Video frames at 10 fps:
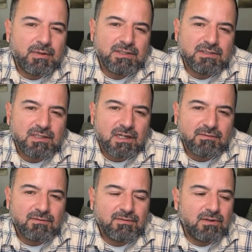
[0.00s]
I just got
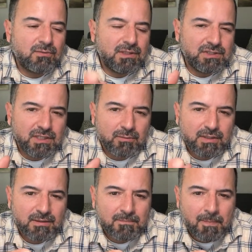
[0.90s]
off the phone with a
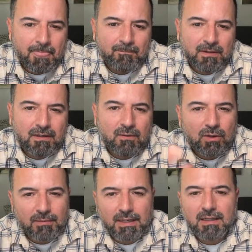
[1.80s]
gentleman,
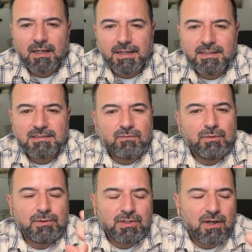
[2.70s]
one of my clients, and we
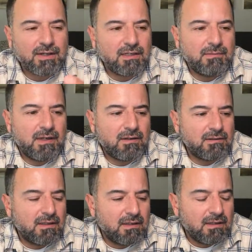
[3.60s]
were talking
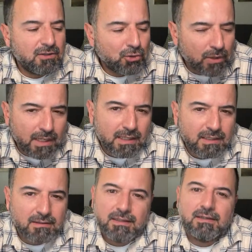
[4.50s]
about
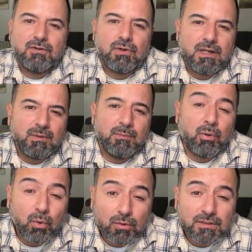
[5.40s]
credit and credit
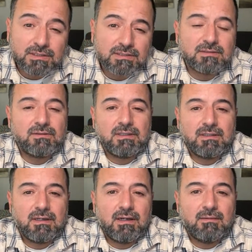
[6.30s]
reports.
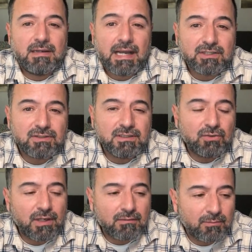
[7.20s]
Actually,
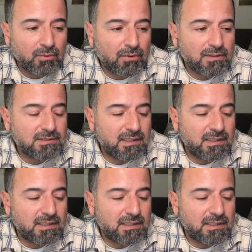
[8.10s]
credit reports.